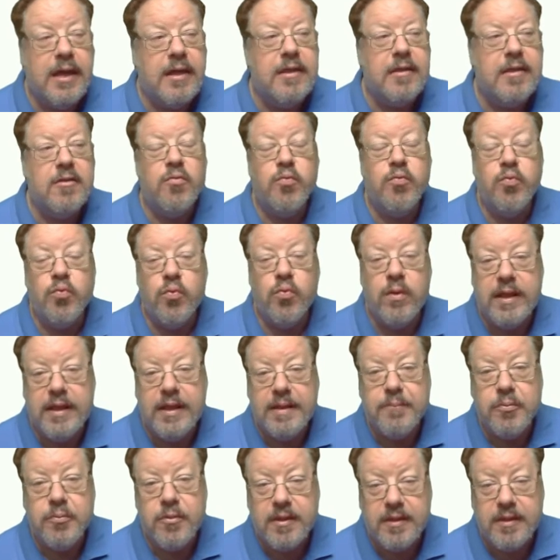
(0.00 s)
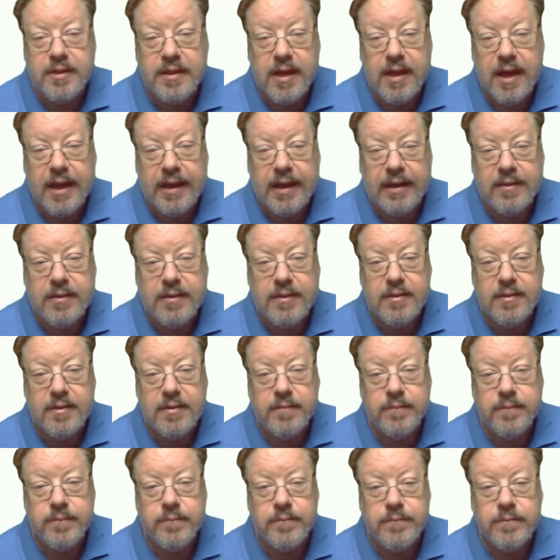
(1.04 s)
it's really precise.
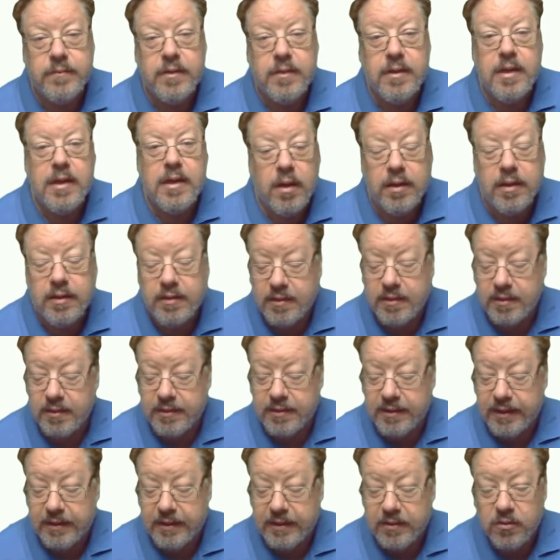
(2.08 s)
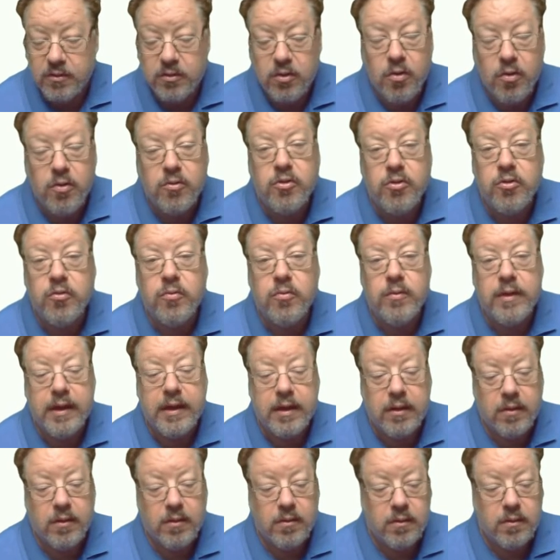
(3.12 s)
It's the thing to go to
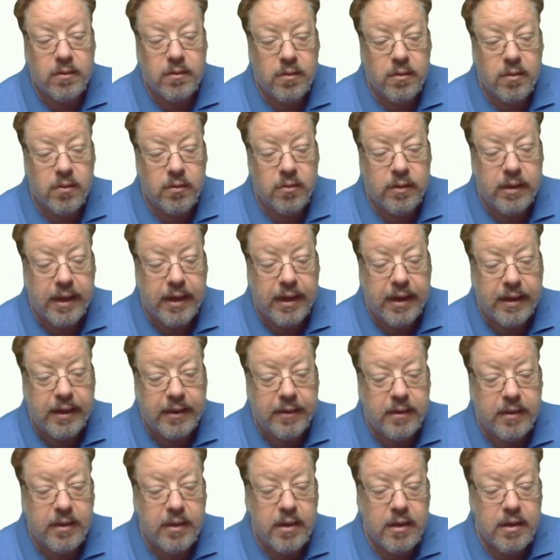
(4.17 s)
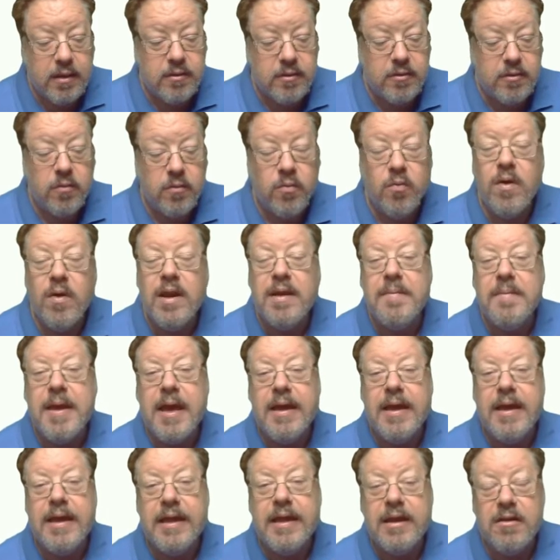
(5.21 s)
here. Okay, so what
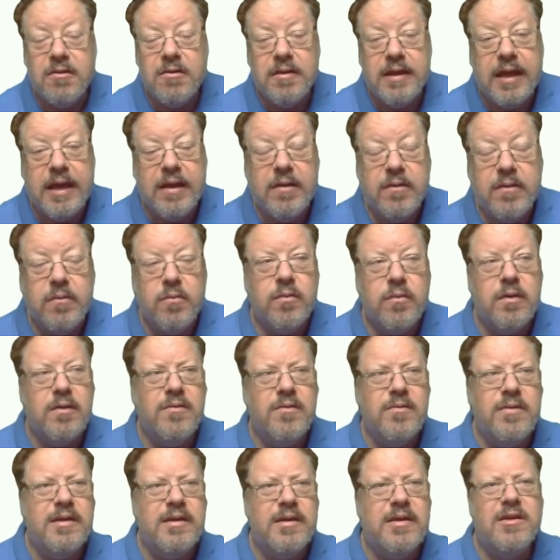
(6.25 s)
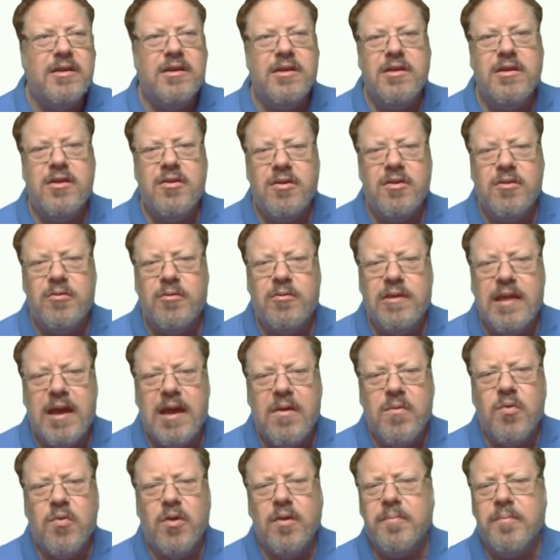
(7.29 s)
about internet? Well, we could use
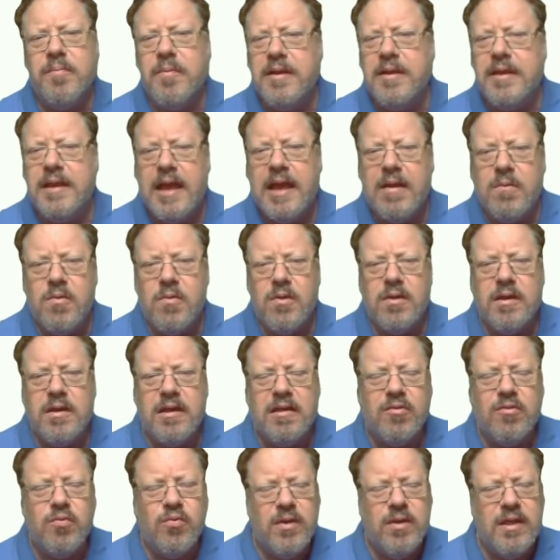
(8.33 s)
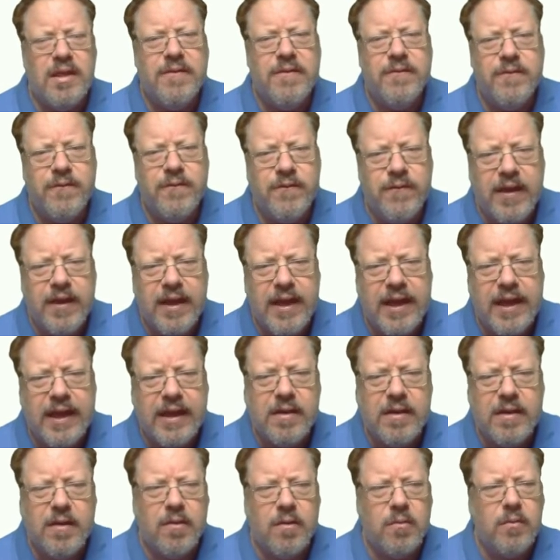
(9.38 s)
network, but network is really
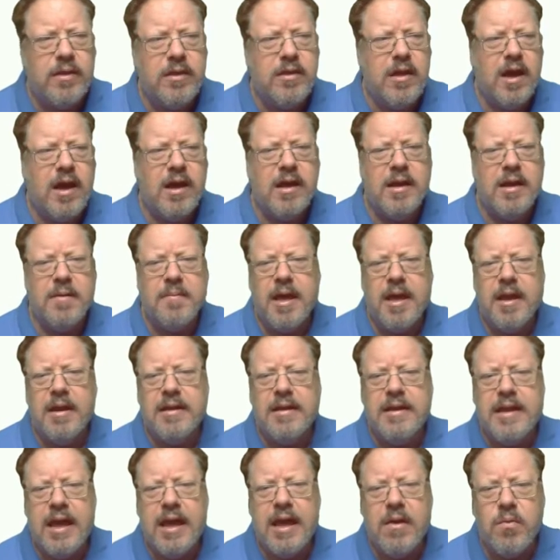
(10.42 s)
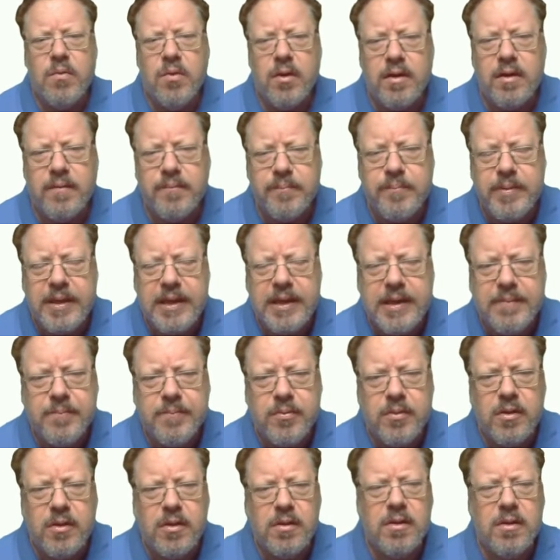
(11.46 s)
vague. Are we talking about a network of
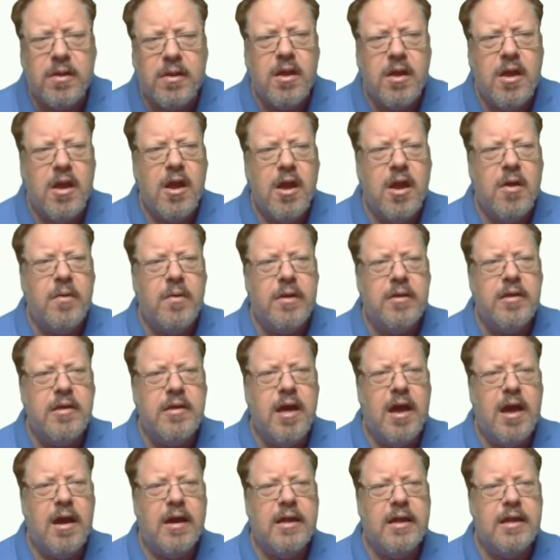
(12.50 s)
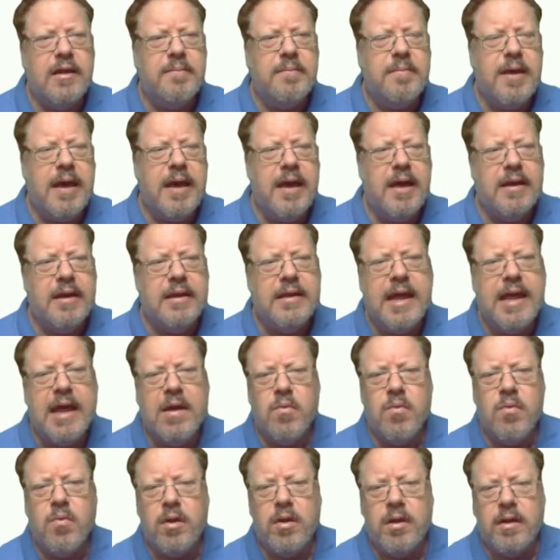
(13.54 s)
people? Are we talking about a
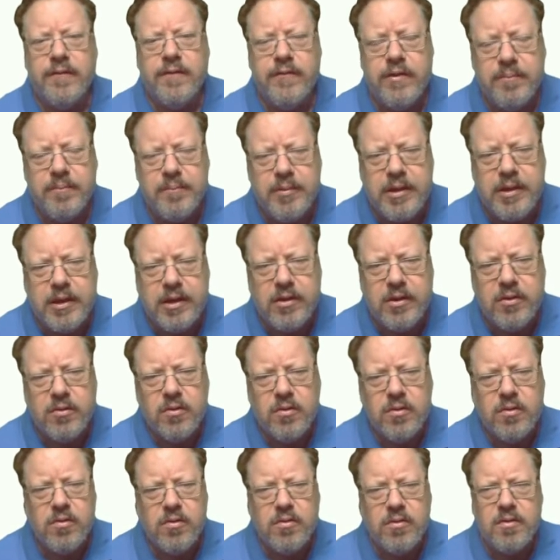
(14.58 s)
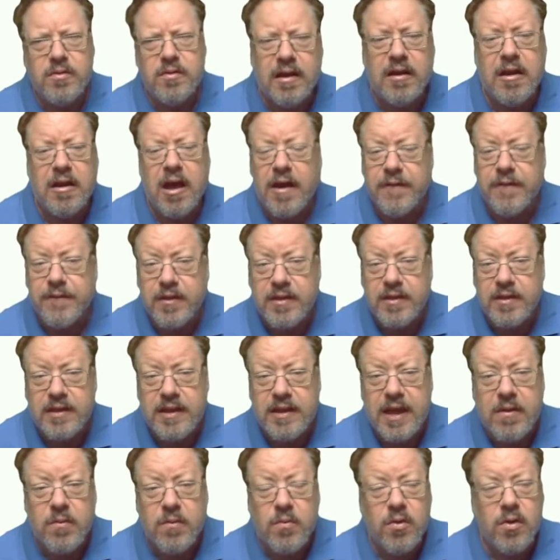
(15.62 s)
network of computers, an office
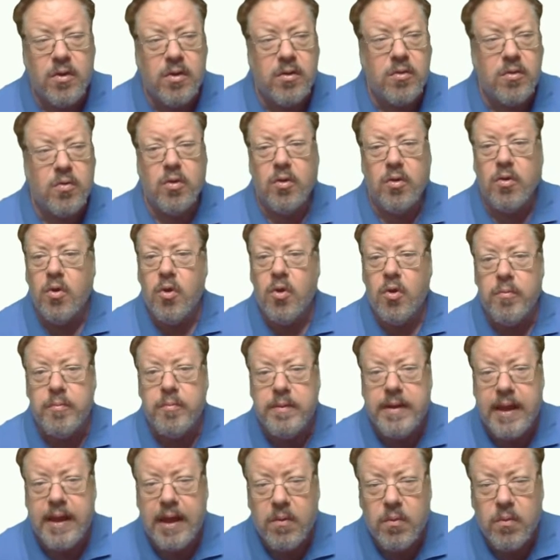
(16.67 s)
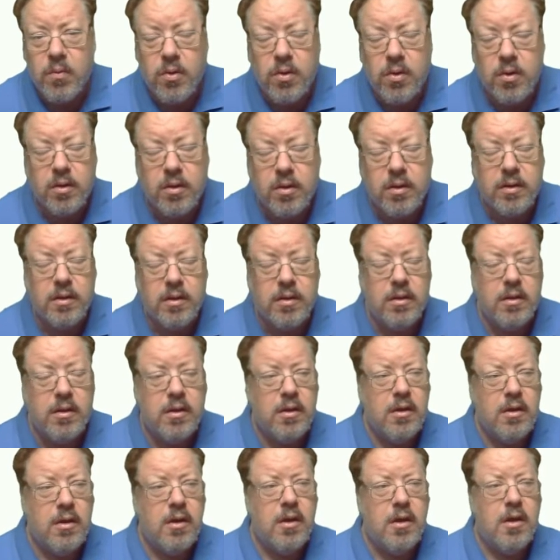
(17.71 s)
network or a home network?
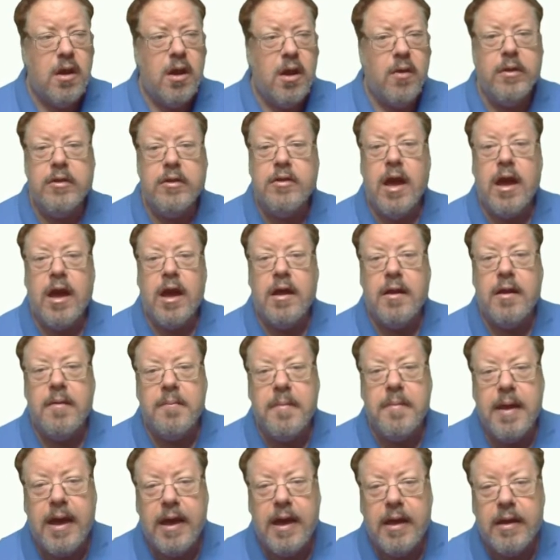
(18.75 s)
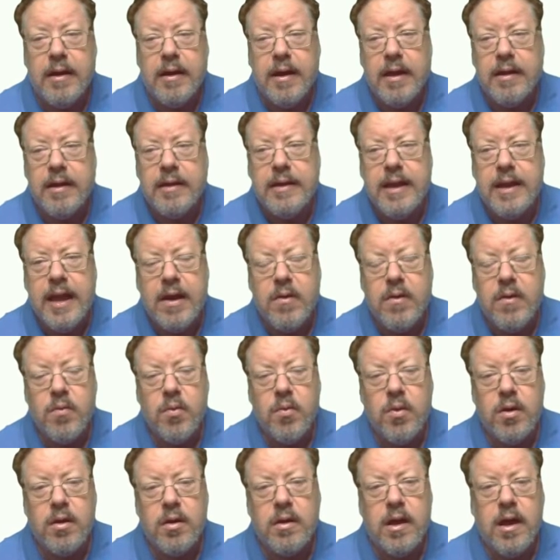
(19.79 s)
Are we talking about a
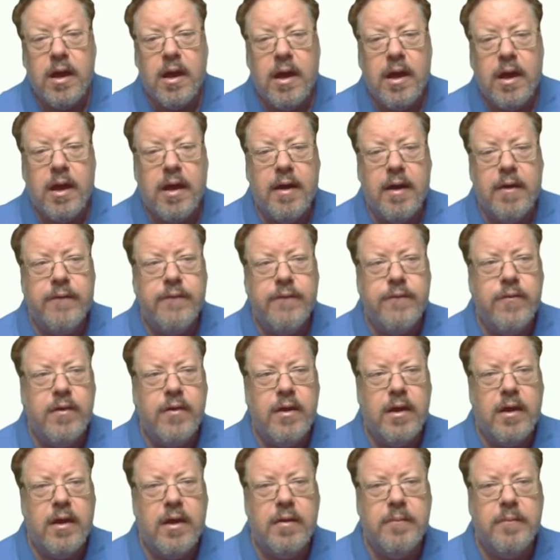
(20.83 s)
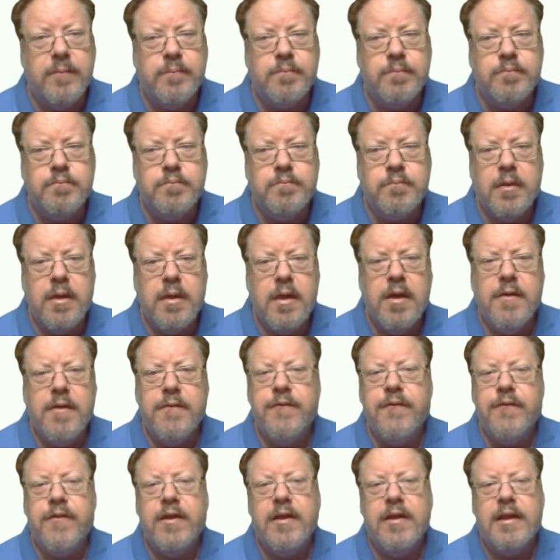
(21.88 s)
network of
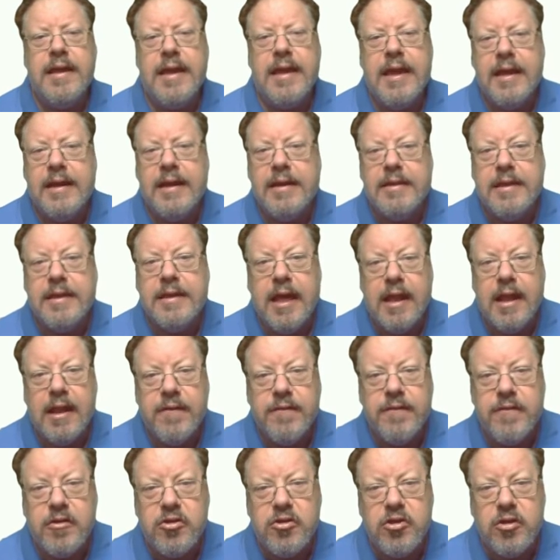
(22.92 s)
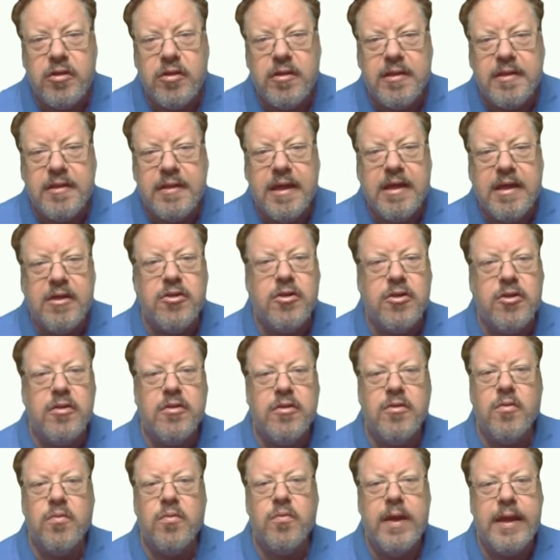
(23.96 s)
affiliated television stations
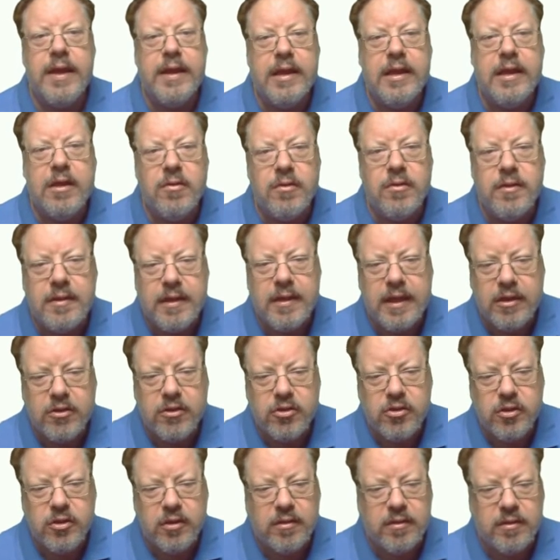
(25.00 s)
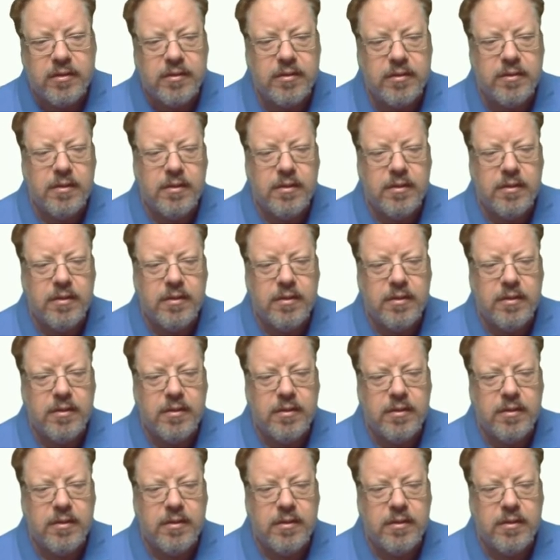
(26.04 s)
or radio stations?